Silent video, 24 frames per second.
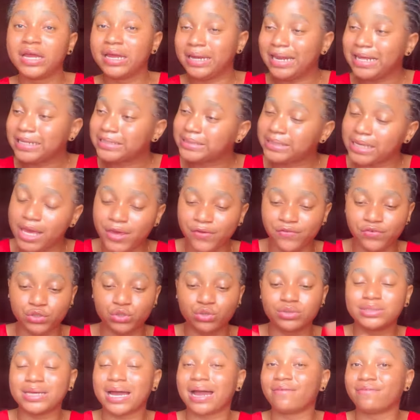Let's say if you
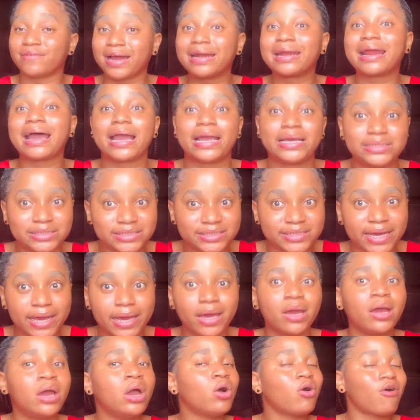don't have an
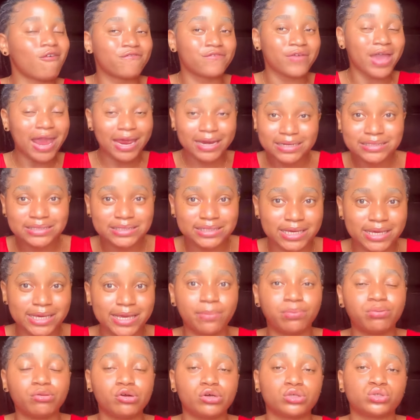idea of any
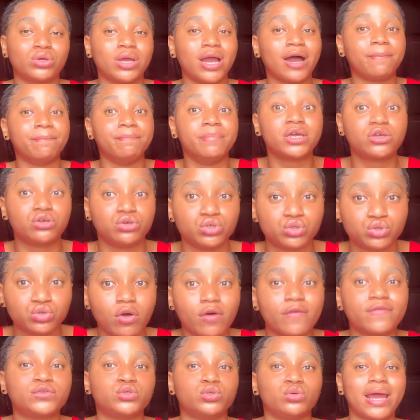skincare product, you can make use
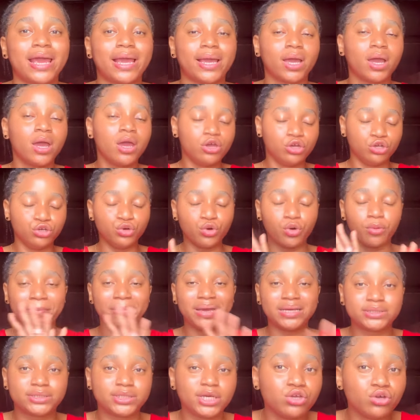of to like, you know,
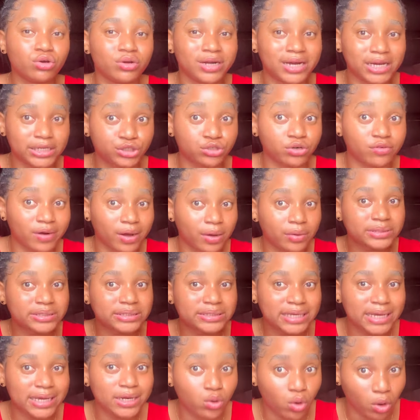maintain your natural
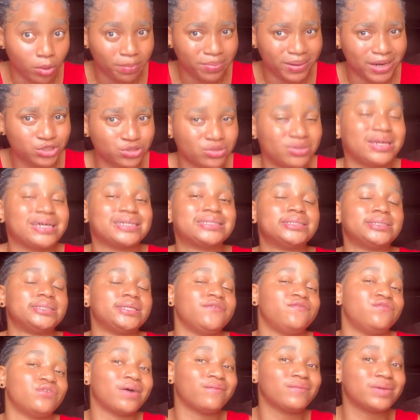skin complexion. That is,
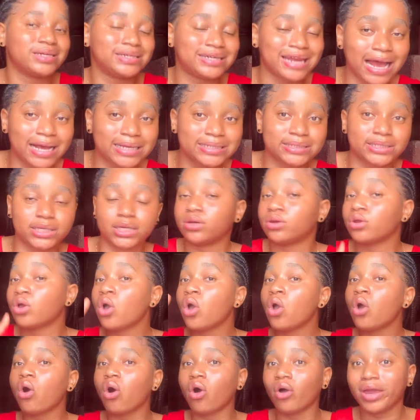if you have a dark skin
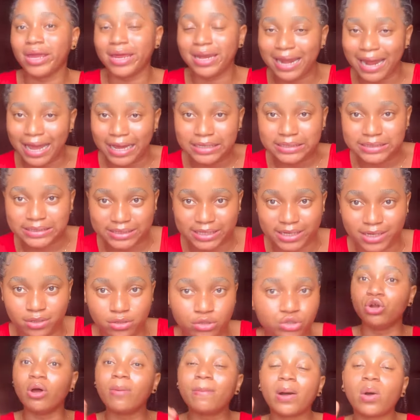or a light skin.
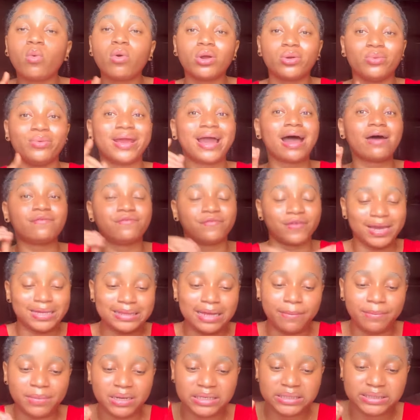Number one, we have
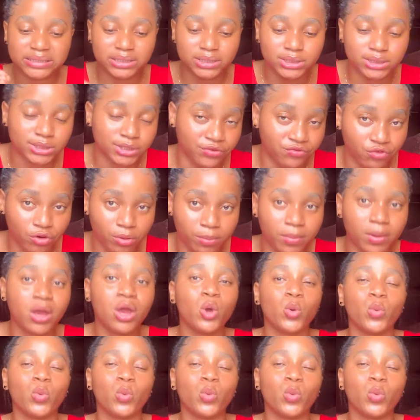vitamin C serum.